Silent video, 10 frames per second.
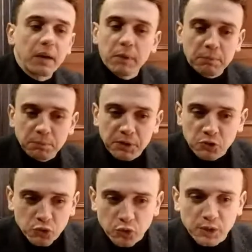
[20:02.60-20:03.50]
am happy
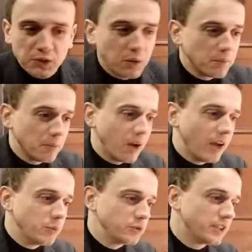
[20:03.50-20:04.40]
to do it on,
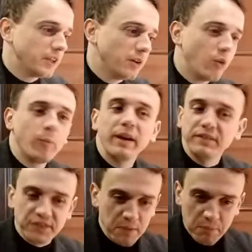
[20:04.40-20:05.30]
I would say, on my
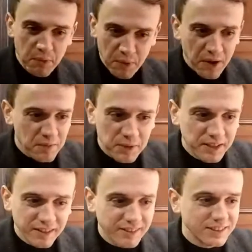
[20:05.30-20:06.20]
tempo. I
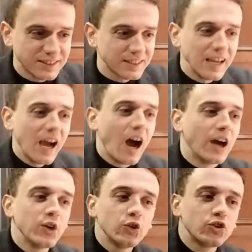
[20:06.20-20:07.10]
mean,
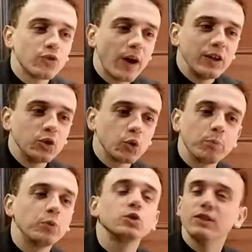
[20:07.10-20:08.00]
I don't try to
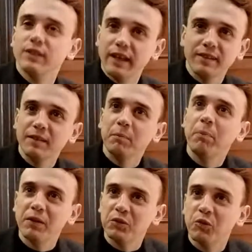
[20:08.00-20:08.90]
push that
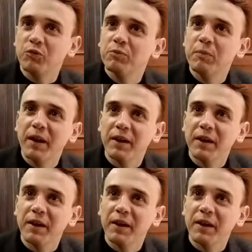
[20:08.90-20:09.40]
part of my.